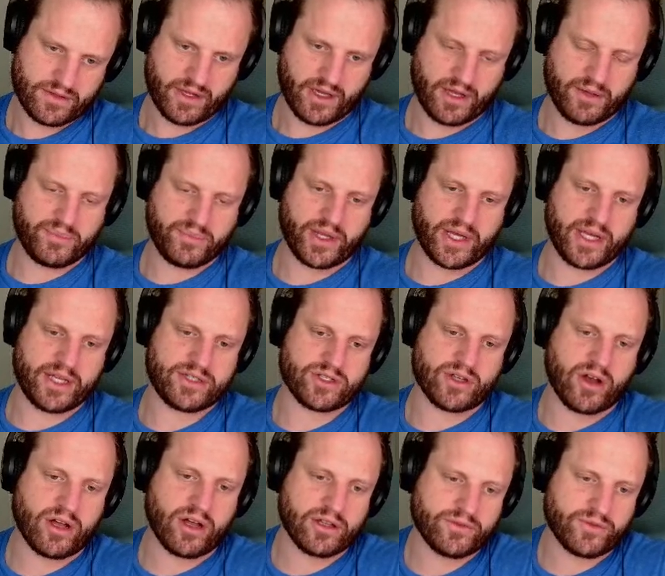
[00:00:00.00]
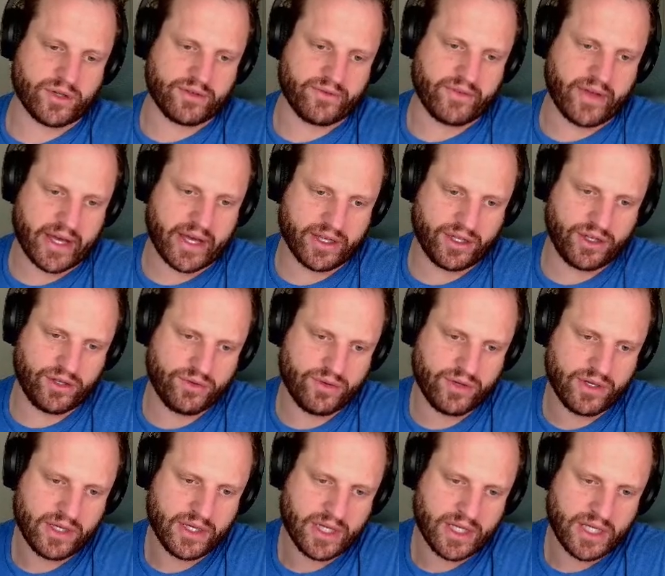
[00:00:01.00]
and place all of one value.
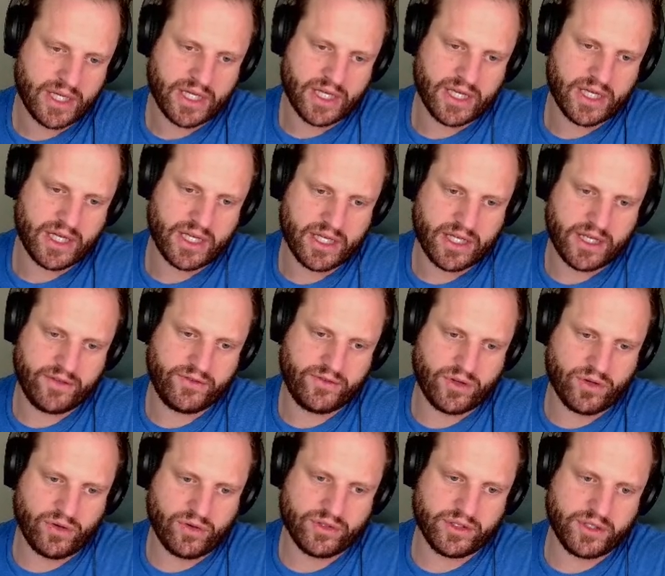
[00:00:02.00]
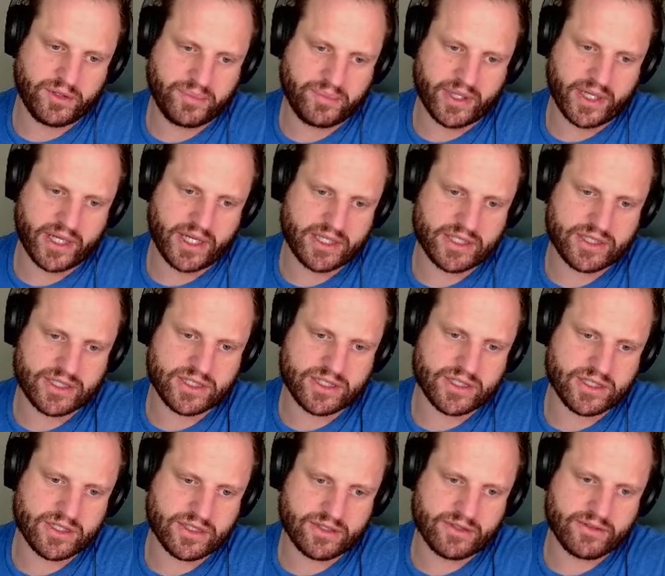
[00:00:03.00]
If you only
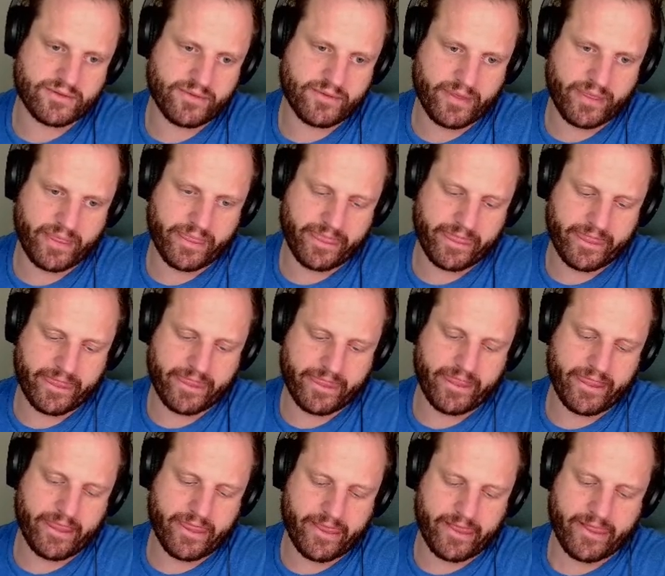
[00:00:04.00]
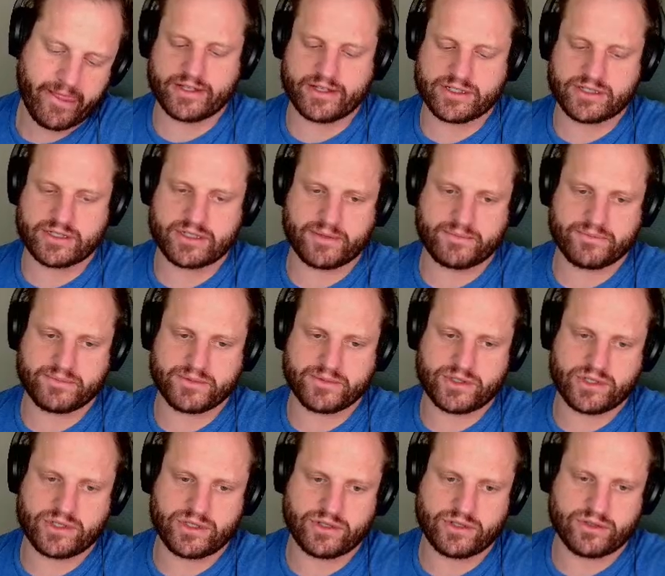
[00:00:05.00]
placed step
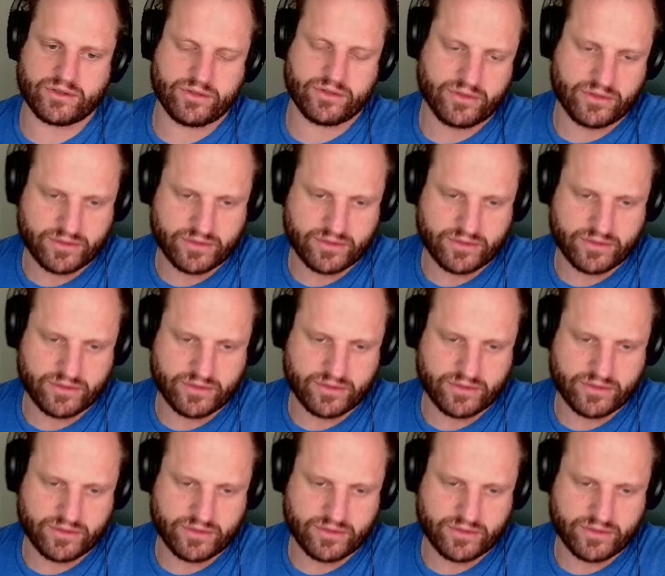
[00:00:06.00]
2,